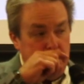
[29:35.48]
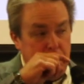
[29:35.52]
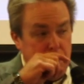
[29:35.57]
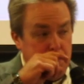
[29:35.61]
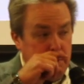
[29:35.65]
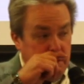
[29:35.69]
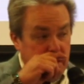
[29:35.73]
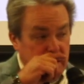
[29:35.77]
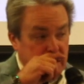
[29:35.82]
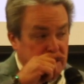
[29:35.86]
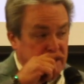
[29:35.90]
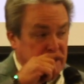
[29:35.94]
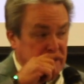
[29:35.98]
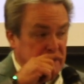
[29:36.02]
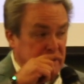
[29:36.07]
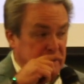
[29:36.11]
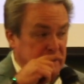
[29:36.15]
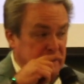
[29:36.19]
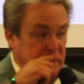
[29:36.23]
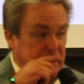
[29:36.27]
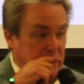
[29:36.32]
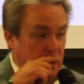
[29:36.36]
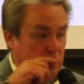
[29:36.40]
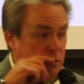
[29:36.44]
people that
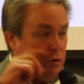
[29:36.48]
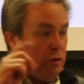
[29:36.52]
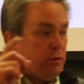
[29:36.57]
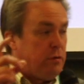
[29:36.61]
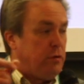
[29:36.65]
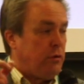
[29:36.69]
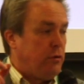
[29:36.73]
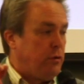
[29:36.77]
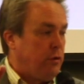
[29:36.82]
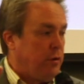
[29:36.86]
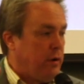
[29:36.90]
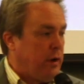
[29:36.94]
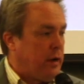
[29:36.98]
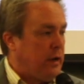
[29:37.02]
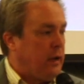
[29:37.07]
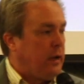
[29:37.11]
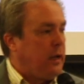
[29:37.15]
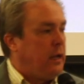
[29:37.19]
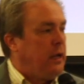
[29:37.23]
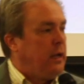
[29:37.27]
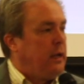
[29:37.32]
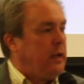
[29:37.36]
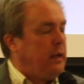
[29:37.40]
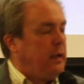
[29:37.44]
don't know the Lord, and
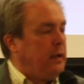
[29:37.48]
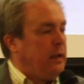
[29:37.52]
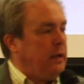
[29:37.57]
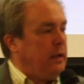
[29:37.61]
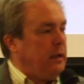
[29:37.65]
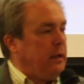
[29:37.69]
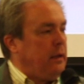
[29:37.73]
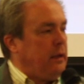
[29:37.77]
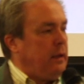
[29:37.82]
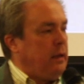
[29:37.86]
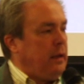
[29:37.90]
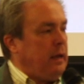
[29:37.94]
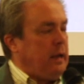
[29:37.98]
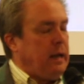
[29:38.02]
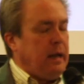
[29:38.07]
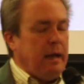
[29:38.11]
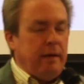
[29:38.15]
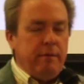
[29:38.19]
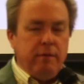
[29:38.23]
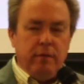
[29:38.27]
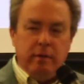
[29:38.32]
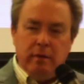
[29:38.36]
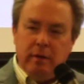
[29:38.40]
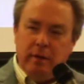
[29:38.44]
and
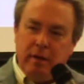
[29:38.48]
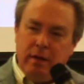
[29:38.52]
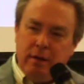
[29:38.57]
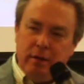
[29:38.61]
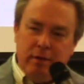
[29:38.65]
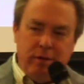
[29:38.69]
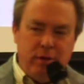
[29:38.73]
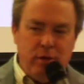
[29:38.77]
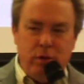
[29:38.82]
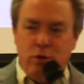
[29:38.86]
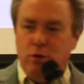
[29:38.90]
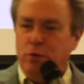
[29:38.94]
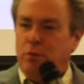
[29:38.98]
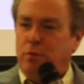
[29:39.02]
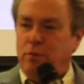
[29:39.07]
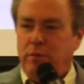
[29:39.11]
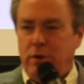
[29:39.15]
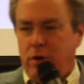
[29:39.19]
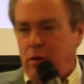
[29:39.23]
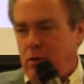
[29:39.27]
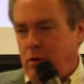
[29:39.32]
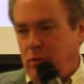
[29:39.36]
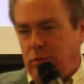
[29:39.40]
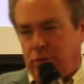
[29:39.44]
I've you know you
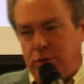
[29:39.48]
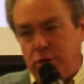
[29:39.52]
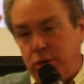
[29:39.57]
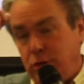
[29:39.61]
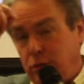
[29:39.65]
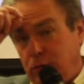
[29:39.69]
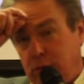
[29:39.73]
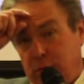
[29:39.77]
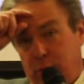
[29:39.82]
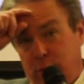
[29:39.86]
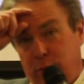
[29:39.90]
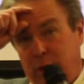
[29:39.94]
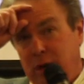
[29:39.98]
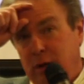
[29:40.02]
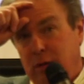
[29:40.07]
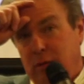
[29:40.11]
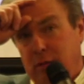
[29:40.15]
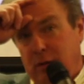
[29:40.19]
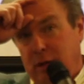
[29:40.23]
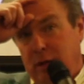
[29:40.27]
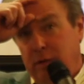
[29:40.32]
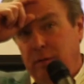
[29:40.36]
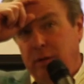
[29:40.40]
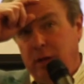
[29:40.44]
know too. We are
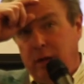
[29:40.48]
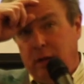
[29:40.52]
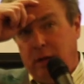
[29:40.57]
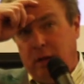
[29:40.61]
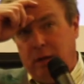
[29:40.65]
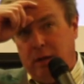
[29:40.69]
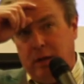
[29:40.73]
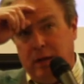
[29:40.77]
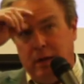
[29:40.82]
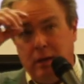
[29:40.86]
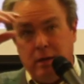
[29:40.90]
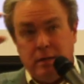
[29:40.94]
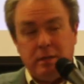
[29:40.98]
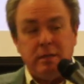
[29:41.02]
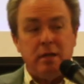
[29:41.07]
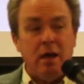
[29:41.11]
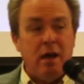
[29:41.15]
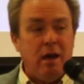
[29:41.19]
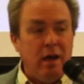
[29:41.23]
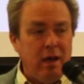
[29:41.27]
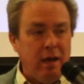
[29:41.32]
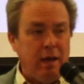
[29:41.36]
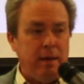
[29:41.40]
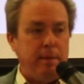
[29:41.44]
living in a
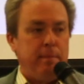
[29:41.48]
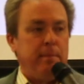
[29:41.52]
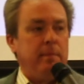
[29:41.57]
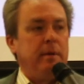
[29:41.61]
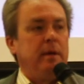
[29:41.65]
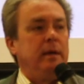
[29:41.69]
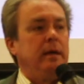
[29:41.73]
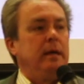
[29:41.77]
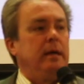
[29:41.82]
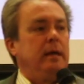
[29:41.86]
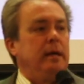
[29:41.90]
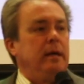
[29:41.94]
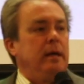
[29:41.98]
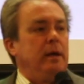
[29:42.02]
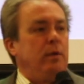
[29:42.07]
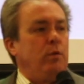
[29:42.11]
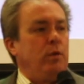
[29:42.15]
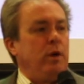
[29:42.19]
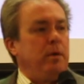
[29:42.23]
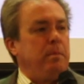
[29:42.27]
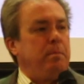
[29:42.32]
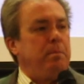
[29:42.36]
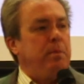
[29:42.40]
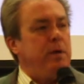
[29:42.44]
time
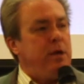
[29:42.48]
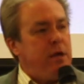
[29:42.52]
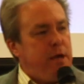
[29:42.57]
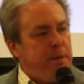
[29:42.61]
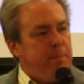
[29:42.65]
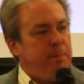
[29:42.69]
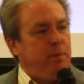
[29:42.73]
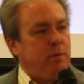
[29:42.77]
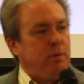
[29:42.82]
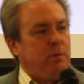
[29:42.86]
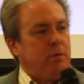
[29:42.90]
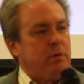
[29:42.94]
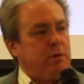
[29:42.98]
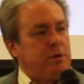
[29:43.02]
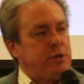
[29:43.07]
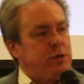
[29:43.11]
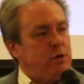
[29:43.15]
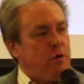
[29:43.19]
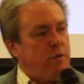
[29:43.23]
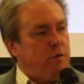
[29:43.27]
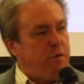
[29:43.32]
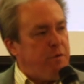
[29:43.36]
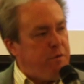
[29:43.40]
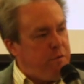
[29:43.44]
when people are
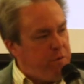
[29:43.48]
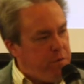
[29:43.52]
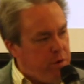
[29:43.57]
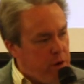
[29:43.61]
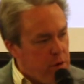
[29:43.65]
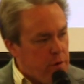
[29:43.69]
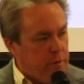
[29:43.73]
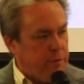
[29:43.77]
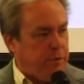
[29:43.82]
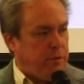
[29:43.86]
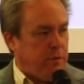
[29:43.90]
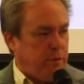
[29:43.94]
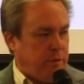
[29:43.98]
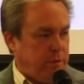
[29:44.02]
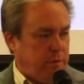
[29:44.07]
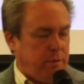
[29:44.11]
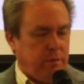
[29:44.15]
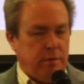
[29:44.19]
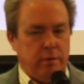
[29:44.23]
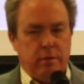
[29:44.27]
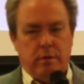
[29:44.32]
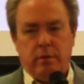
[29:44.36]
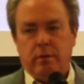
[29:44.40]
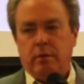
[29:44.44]
so fearful
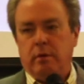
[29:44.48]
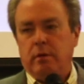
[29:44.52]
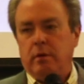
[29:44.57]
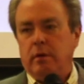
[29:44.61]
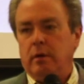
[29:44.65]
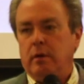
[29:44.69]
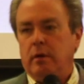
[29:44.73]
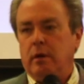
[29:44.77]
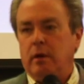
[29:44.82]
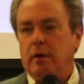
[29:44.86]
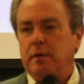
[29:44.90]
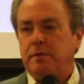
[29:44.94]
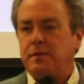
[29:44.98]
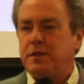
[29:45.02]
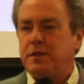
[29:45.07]
of